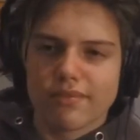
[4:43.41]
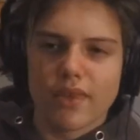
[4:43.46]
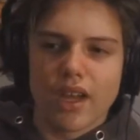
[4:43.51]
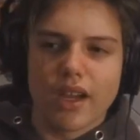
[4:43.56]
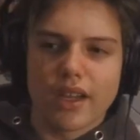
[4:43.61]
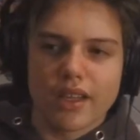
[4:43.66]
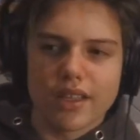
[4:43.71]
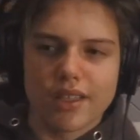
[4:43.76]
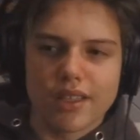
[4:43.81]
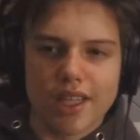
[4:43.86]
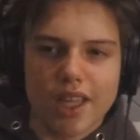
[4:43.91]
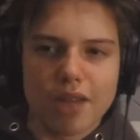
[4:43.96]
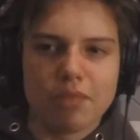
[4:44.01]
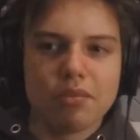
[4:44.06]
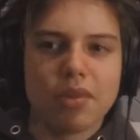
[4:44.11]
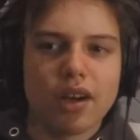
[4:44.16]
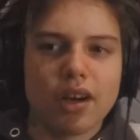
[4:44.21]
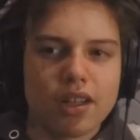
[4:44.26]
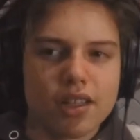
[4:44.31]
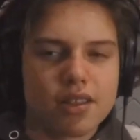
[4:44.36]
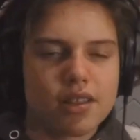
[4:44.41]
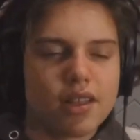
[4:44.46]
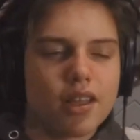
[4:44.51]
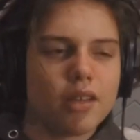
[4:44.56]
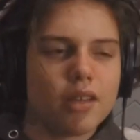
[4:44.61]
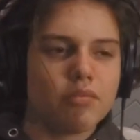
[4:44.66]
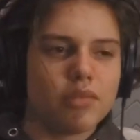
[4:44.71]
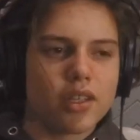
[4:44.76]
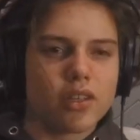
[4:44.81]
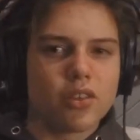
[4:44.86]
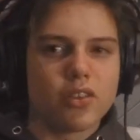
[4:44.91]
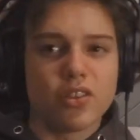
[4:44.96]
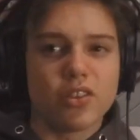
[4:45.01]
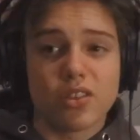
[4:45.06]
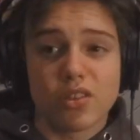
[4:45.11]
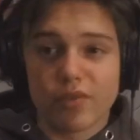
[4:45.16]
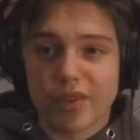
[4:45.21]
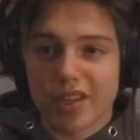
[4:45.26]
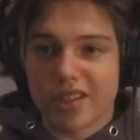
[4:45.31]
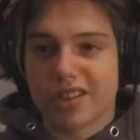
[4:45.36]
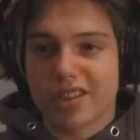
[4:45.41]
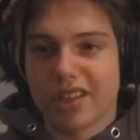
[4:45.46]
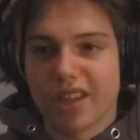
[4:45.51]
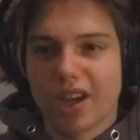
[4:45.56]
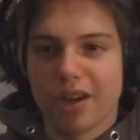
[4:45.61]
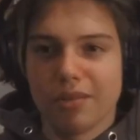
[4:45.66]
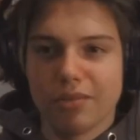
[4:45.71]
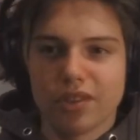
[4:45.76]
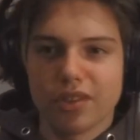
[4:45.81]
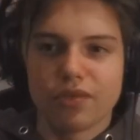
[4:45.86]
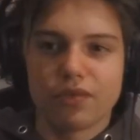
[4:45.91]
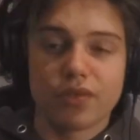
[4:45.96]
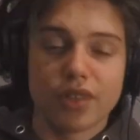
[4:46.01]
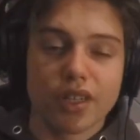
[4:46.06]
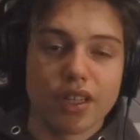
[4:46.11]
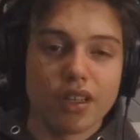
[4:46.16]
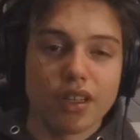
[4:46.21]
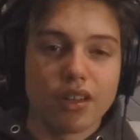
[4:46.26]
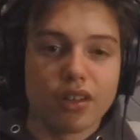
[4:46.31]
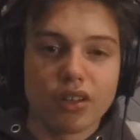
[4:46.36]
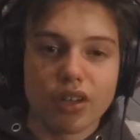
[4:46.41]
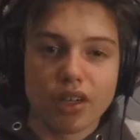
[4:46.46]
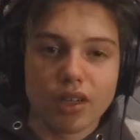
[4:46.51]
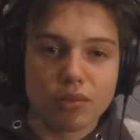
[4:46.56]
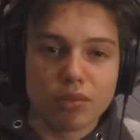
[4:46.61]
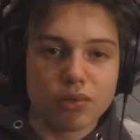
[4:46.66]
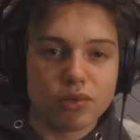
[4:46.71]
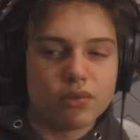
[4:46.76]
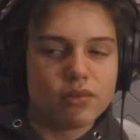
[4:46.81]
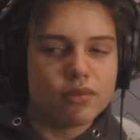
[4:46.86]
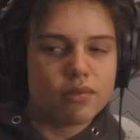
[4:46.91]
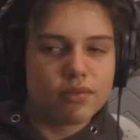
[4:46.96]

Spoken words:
I can get past that because the rest of the album is freaking incredible.